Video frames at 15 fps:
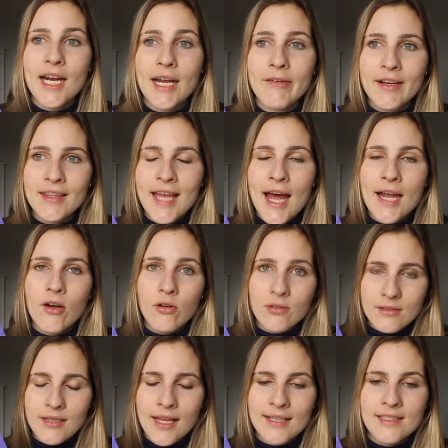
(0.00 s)
And I read that
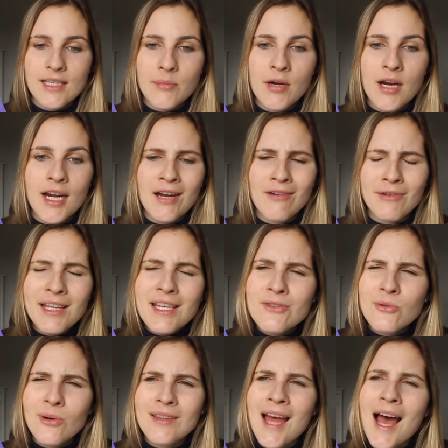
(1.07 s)
also last summer and I really
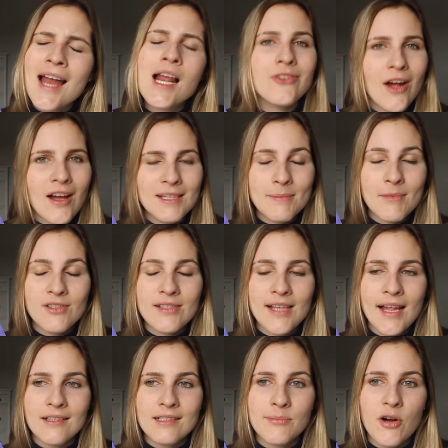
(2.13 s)
enjoyed that. Not as much as
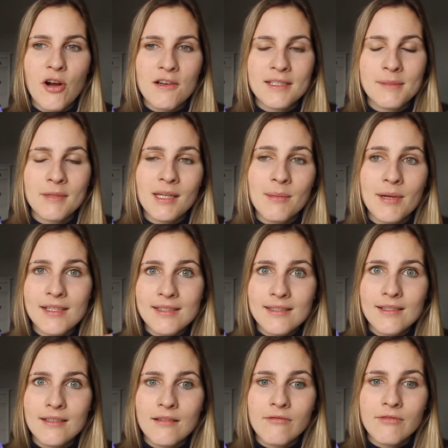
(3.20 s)
Alex Approximately, but I
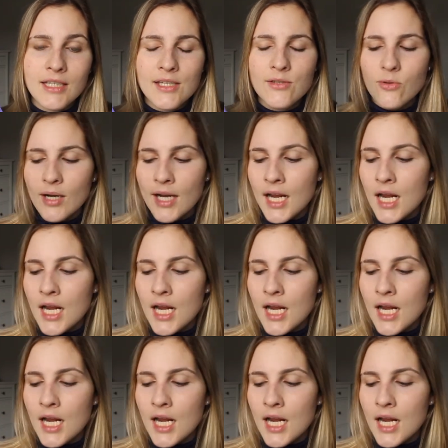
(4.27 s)
still really enjoyed